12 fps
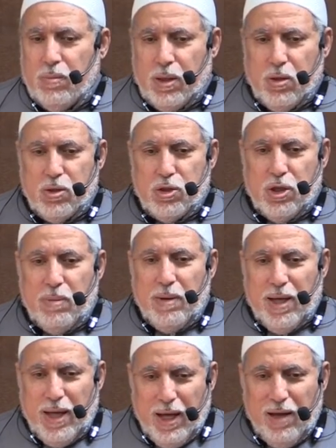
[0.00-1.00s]
Because she
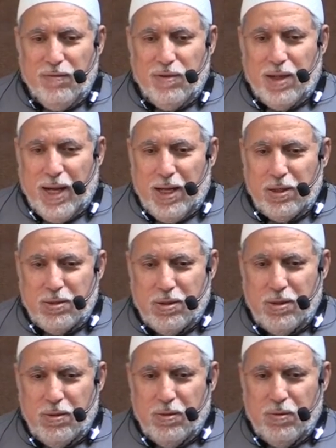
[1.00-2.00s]
may have the
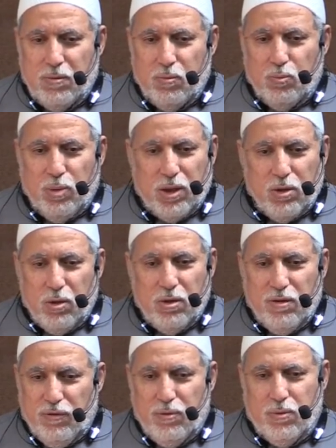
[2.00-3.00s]
rent, but
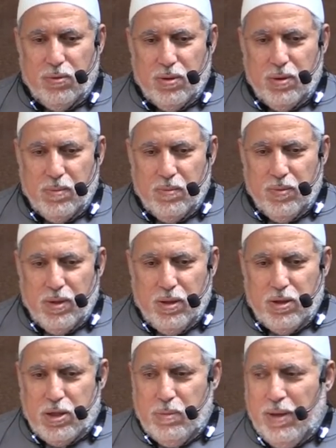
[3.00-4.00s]
not the food.
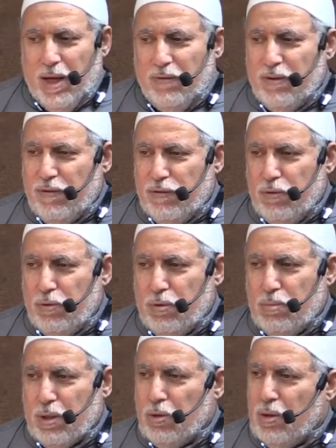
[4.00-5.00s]
She may have the
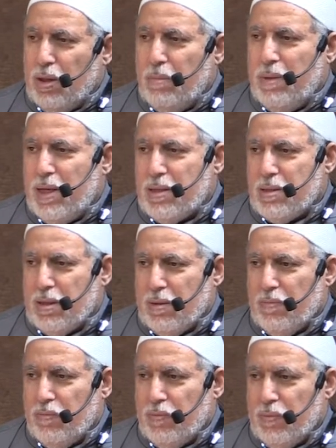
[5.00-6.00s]
food, but not the medicine.